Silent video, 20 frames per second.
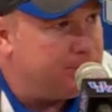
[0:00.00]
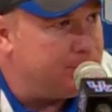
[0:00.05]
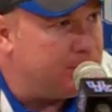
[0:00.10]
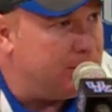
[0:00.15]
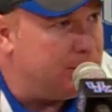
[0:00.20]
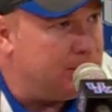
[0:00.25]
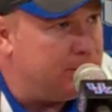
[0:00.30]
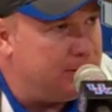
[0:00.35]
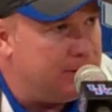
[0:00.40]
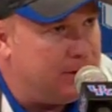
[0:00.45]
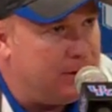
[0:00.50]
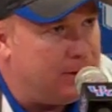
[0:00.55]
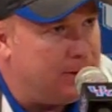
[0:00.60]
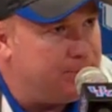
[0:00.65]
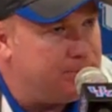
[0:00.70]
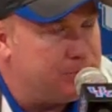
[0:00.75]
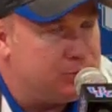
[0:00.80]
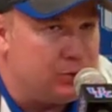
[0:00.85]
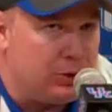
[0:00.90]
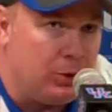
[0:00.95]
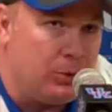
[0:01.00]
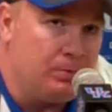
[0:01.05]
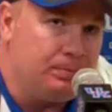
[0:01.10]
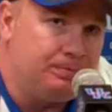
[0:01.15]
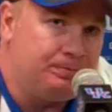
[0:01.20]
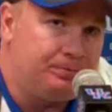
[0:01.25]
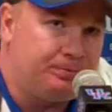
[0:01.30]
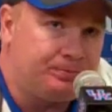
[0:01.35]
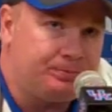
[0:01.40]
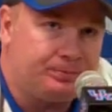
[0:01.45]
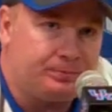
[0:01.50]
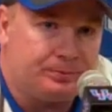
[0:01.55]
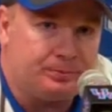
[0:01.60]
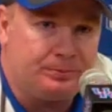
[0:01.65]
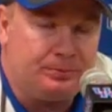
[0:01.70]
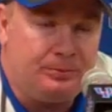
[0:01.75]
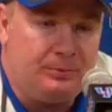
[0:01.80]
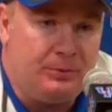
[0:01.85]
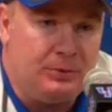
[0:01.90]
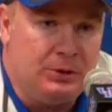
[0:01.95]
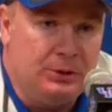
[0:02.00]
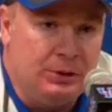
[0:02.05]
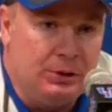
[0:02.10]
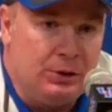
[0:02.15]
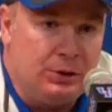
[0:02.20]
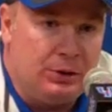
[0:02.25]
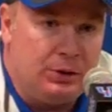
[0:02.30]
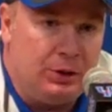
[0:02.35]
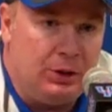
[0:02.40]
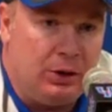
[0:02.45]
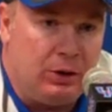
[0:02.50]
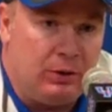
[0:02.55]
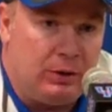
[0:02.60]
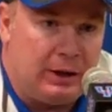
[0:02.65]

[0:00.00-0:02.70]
And so, you know,